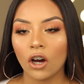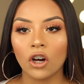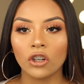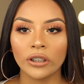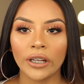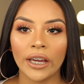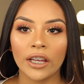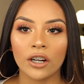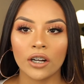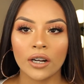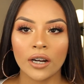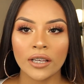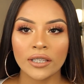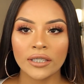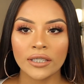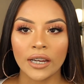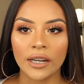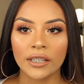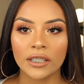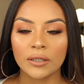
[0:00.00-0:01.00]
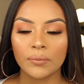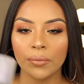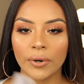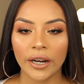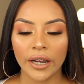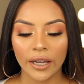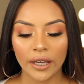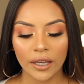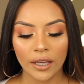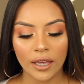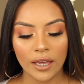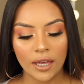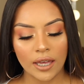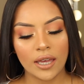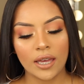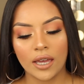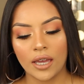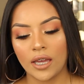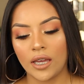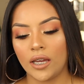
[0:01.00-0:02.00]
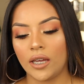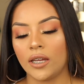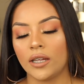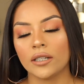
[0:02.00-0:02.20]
All Nighter Setting Spray, and